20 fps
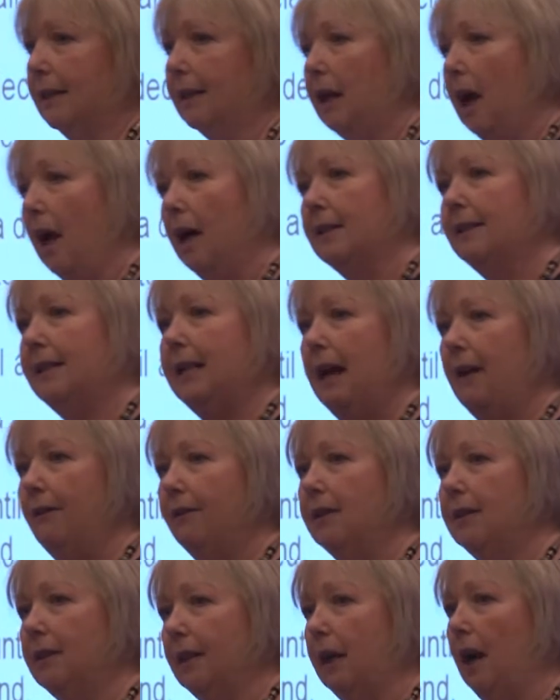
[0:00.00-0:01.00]
the last
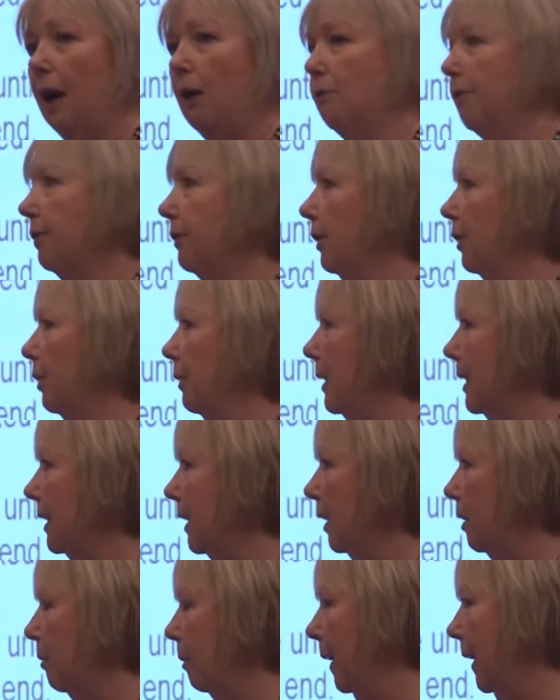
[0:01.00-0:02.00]
area to go through is
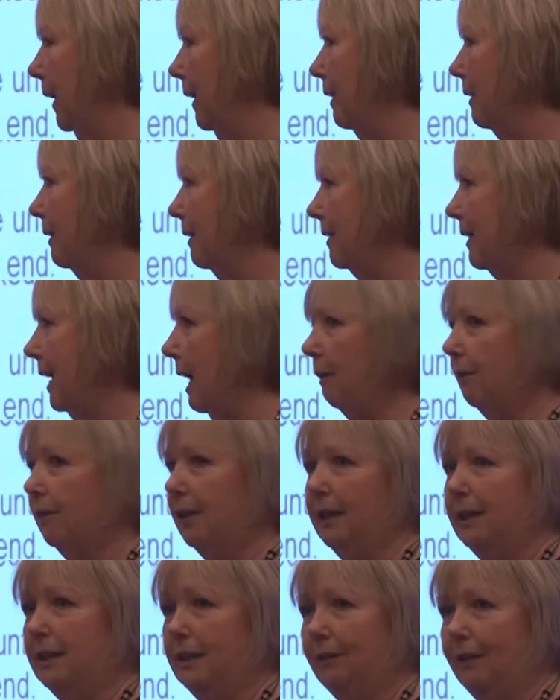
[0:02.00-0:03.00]
going to be the
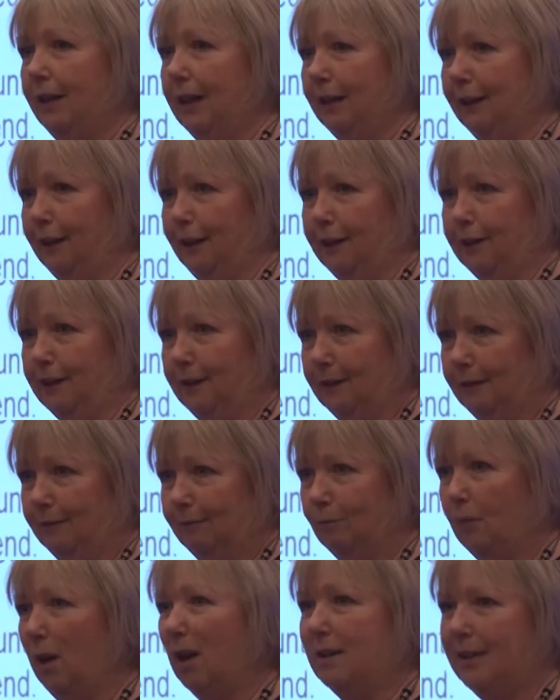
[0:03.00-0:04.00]
southeast of England.
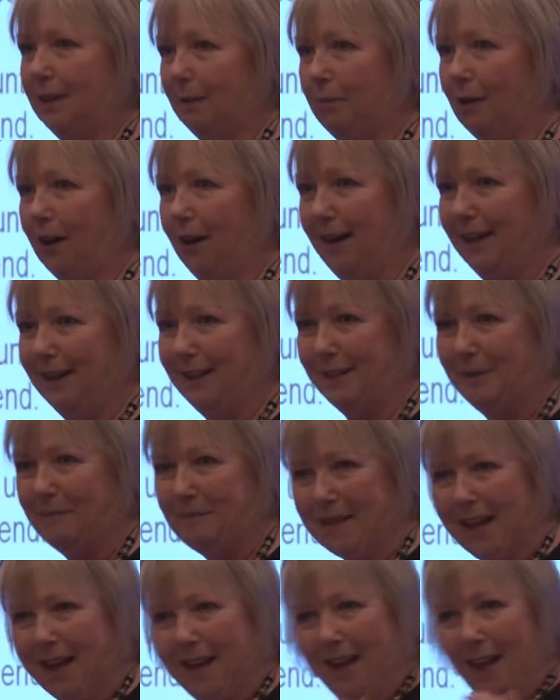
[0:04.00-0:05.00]
What a surprise.
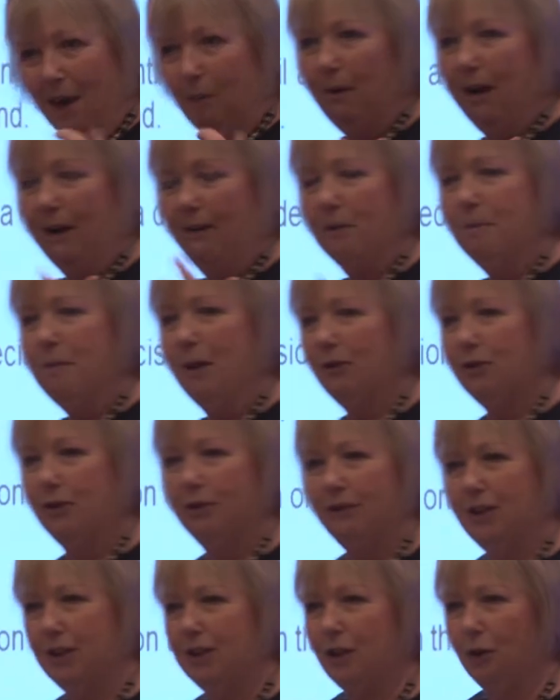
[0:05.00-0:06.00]
Where are most
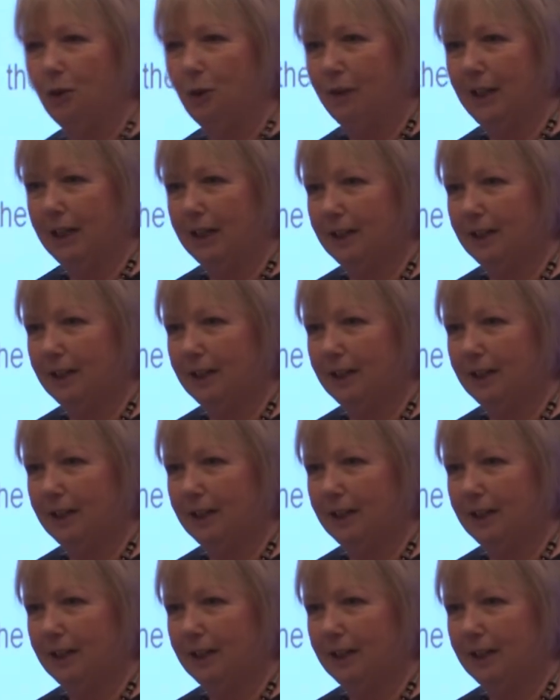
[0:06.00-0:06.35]
of the Tory